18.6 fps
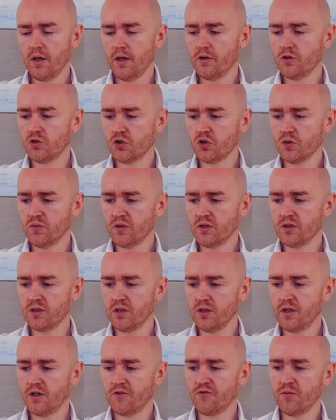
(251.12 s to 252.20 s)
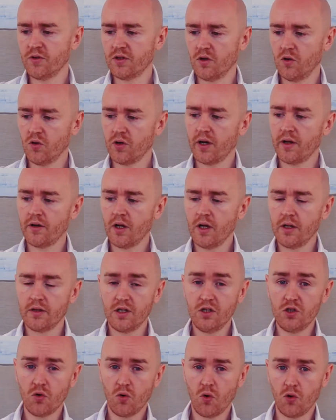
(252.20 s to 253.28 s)
Is there something still there for me to look at?
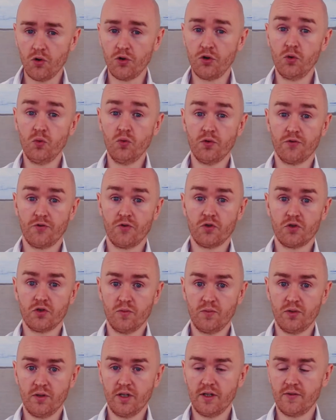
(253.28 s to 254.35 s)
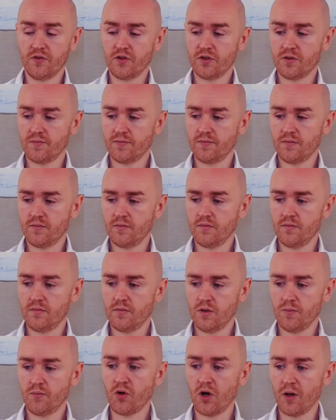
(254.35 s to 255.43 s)
These are all universal beliefs.
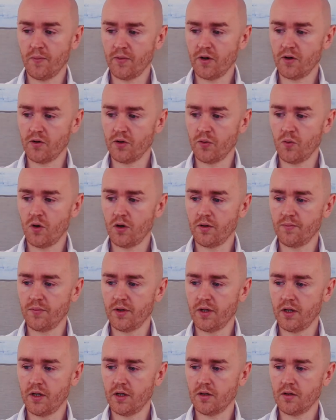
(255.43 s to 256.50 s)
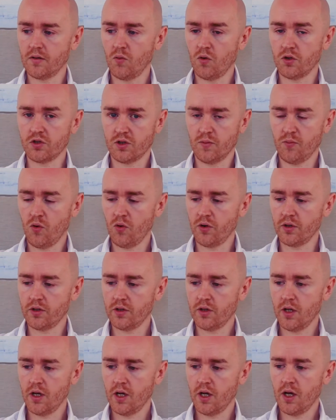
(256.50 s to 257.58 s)
The primary one being, what's the point?
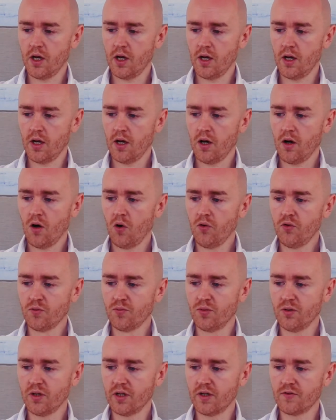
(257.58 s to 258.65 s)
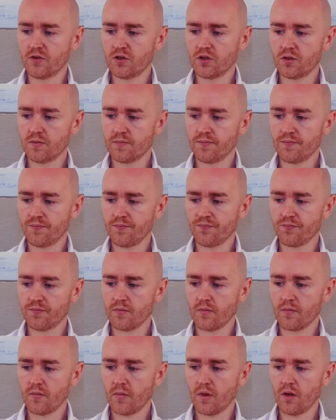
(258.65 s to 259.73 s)
Other beliefs
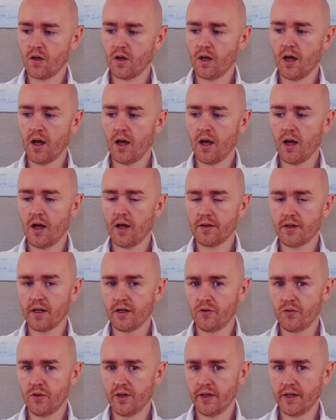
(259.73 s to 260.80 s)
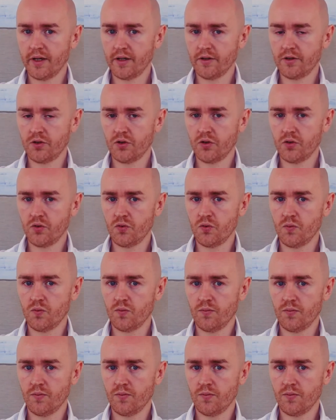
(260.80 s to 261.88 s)
that are related to
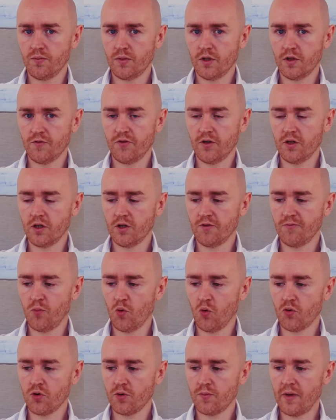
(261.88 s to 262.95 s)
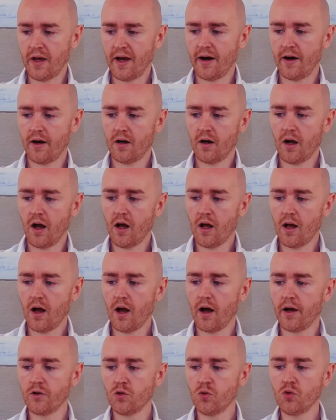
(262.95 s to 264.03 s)
the feeling of boredom are,
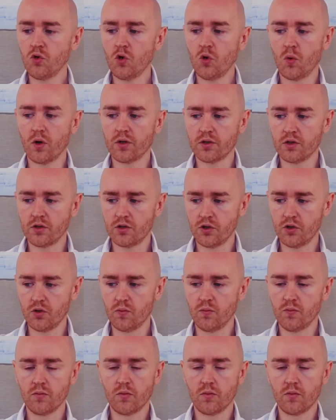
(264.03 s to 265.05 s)
I don't know what to do,